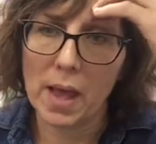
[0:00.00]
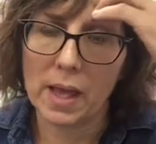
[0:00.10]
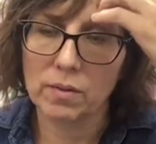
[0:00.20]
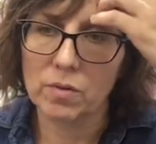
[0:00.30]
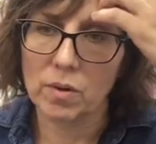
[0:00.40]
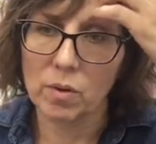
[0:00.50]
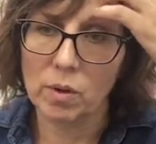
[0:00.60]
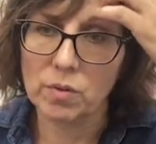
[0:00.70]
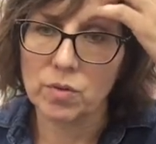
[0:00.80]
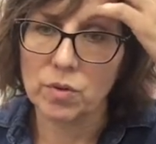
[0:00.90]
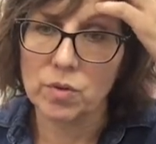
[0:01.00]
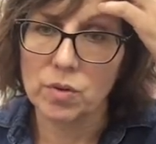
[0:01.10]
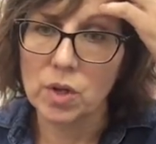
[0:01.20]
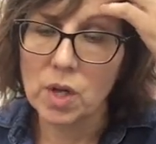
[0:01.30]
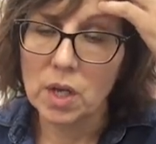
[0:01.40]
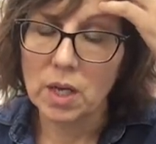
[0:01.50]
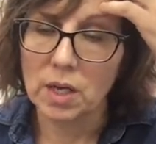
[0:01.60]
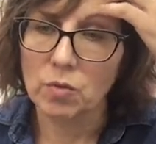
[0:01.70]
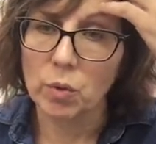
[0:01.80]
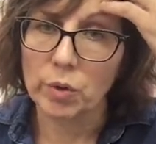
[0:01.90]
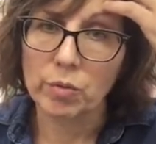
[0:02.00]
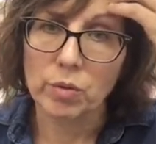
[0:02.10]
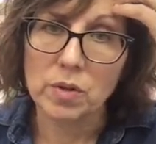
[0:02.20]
And so I started to kind of work through